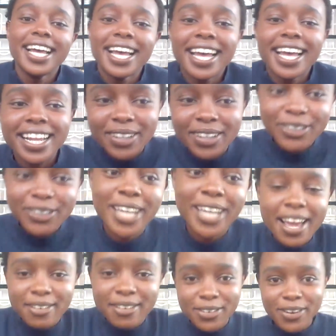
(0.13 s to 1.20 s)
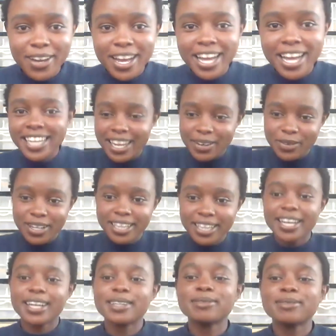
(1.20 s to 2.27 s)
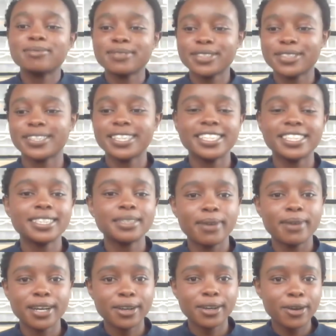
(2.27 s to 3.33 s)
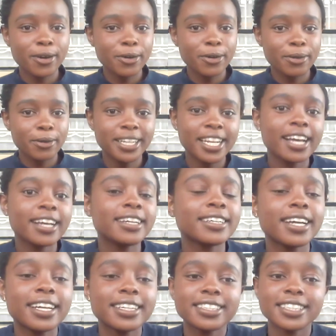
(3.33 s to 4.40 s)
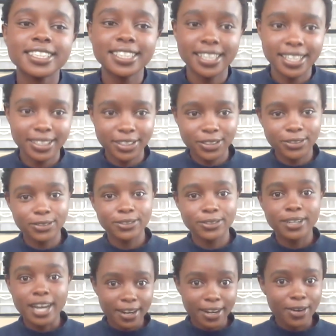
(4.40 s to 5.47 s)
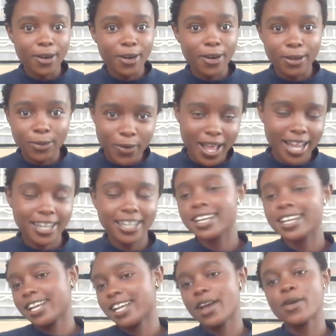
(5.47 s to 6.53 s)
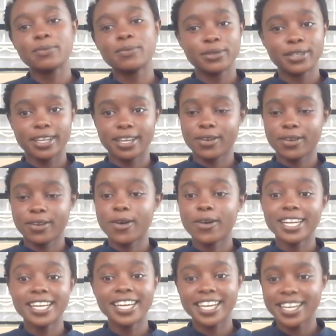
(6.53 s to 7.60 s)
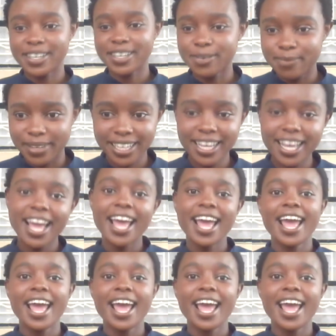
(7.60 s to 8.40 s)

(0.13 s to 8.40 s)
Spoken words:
Hello, everyone, and welcome to this SpunkGo webinar. I trust that you are all well, and I hope you can all hear me.